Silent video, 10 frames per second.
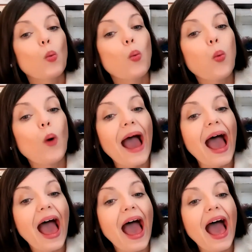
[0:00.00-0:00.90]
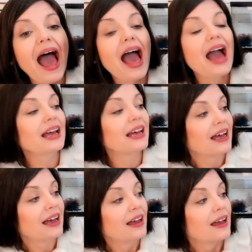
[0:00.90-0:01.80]

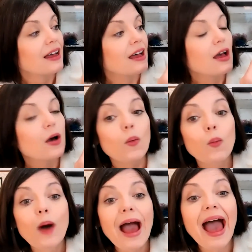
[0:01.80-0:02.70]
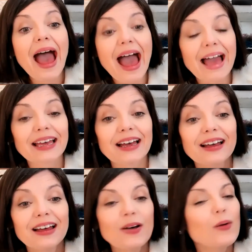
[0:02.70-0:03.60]
wag, wag,
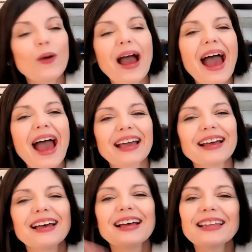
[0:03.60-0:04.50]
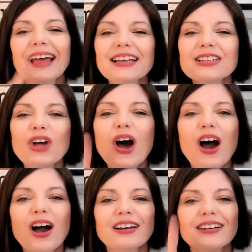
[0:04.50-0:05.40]
like a
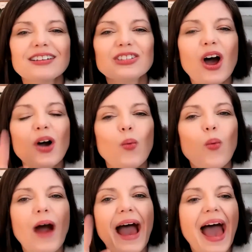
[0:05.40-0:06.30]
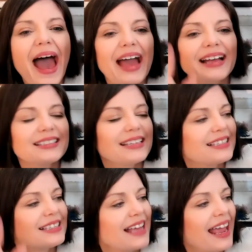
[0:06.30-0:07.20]
dog. A dog wags
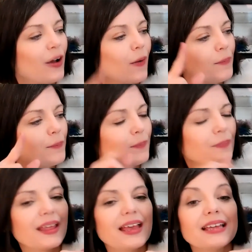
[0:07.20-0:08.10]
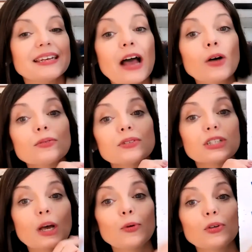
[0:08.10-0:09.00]
its tail. Now,
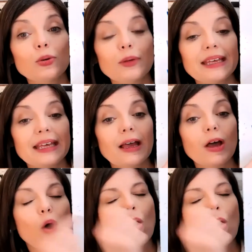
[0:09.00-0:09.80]
W E.